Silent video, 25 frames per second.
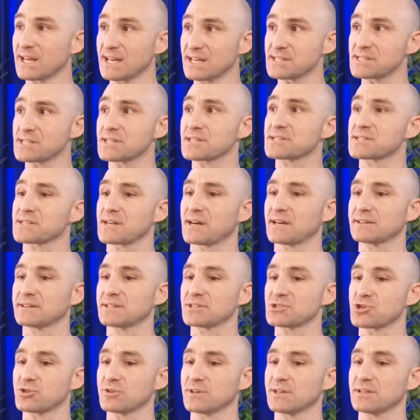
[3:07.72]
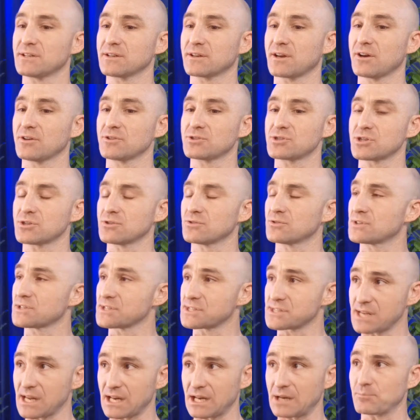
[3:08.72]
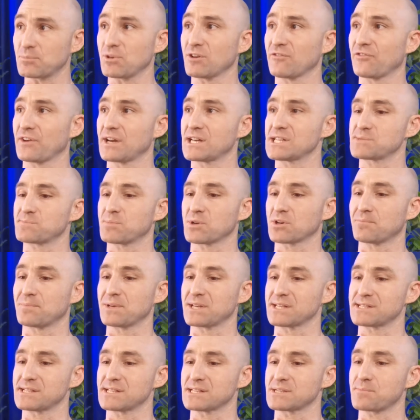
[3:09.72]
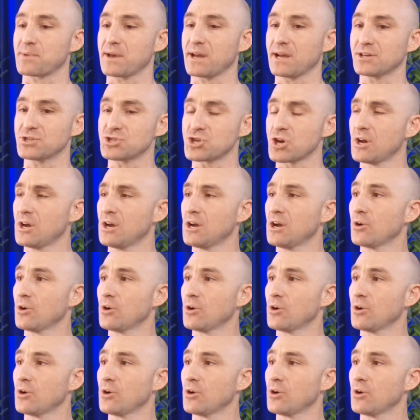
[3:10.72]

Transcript: is the site that you need to go to set up your Facebook business page,